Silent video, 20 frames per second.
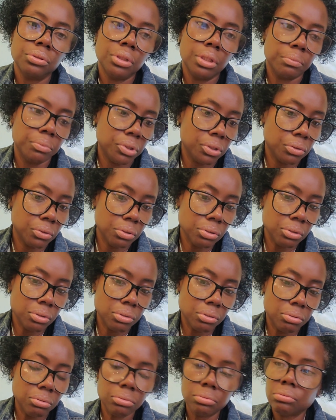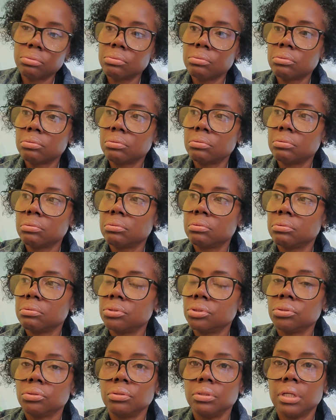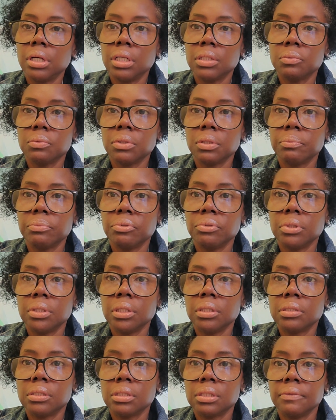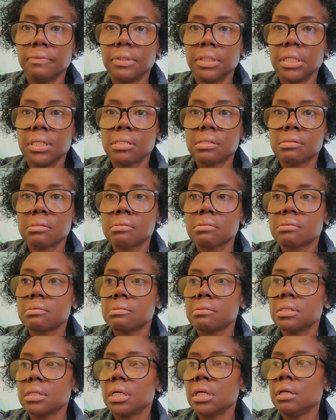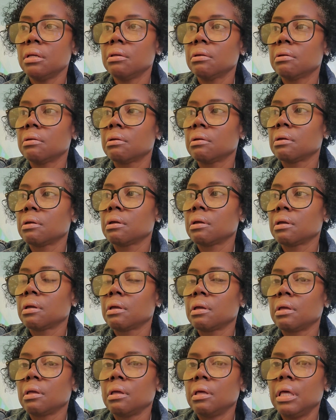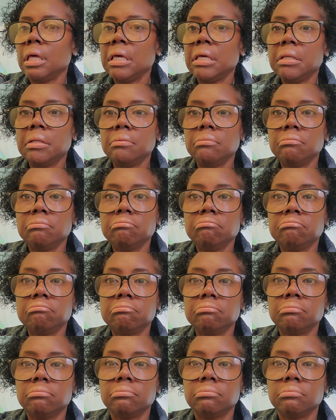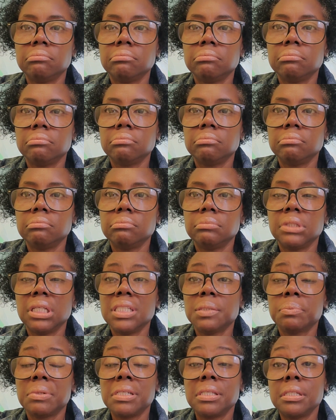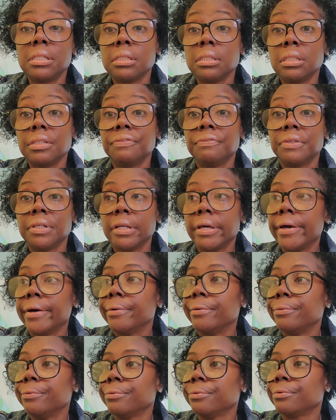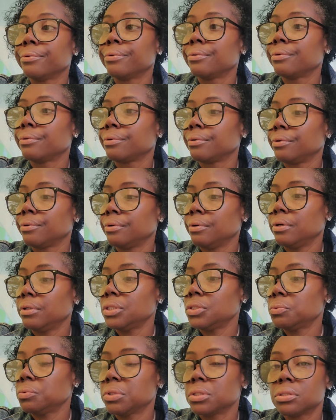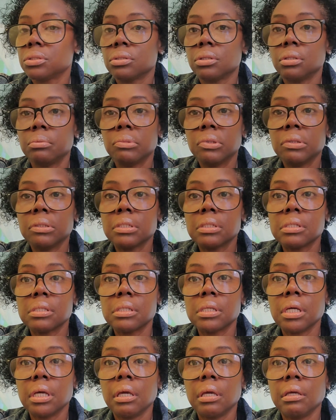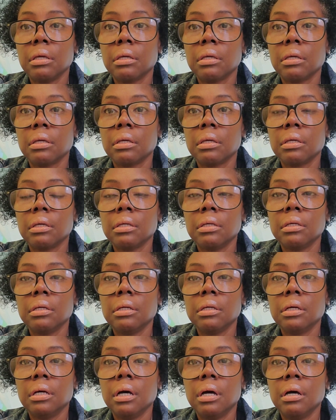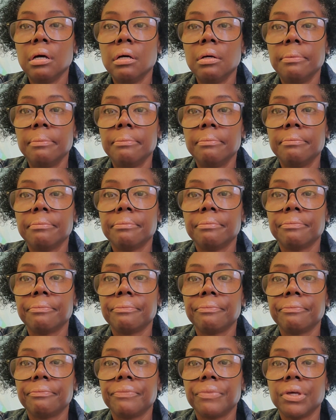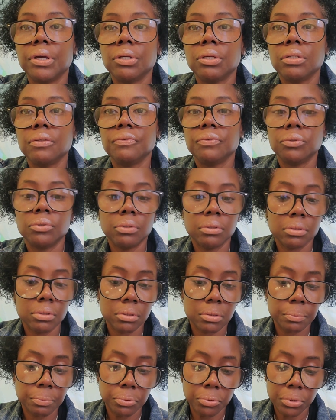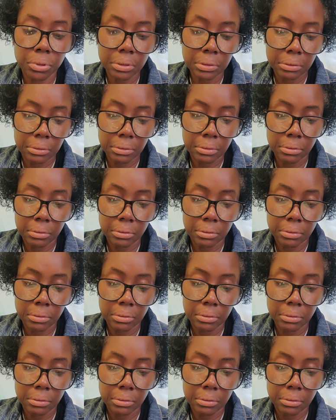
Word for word: i'm going to also show you guys what i bought at cvs today and that's basically it for now i just wanted to come on and say um thank you for all the support